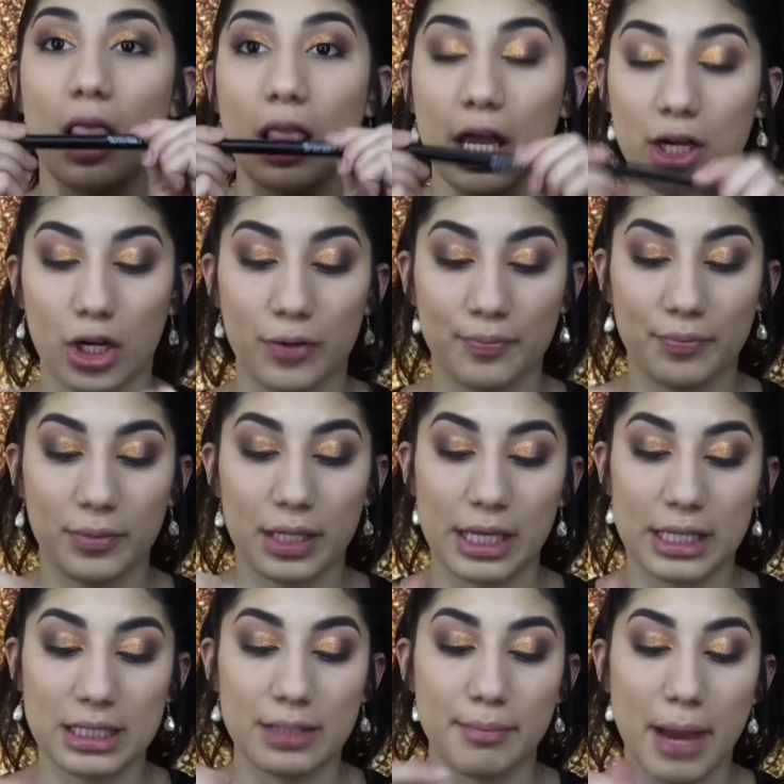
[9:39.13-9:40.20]
liner.
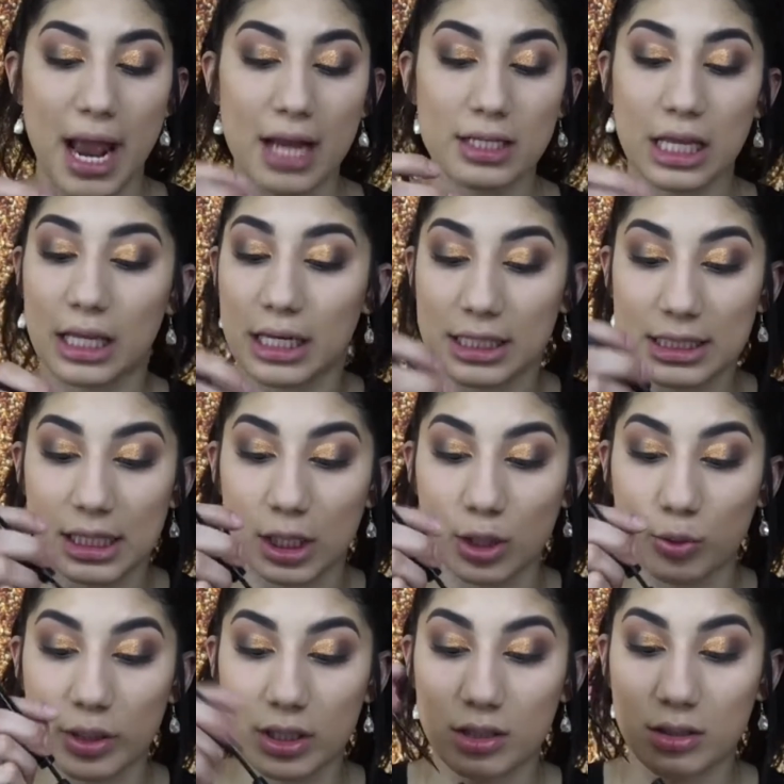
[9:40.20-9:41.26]
It's matte and it's
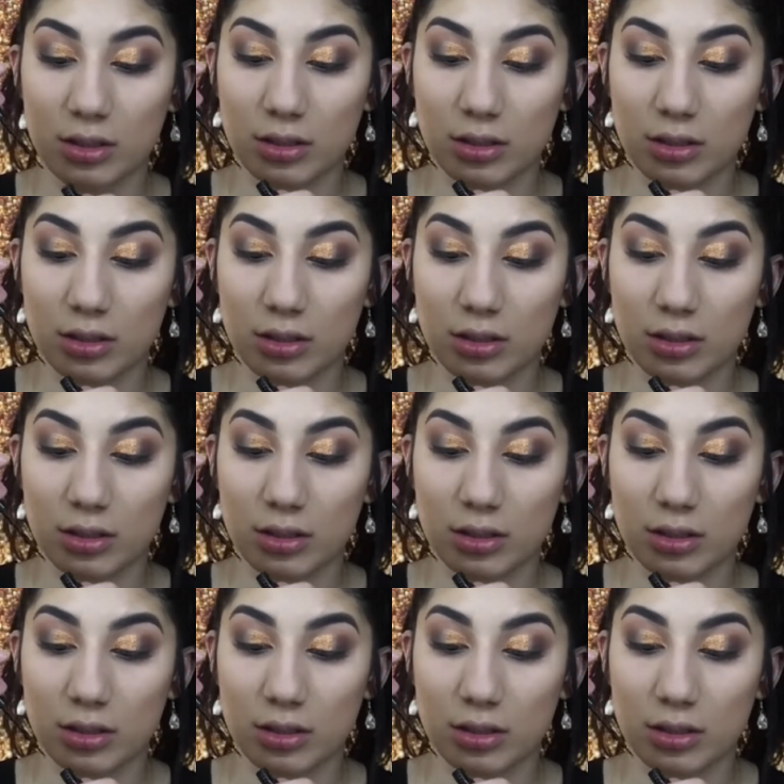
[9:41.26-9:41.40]
liquid.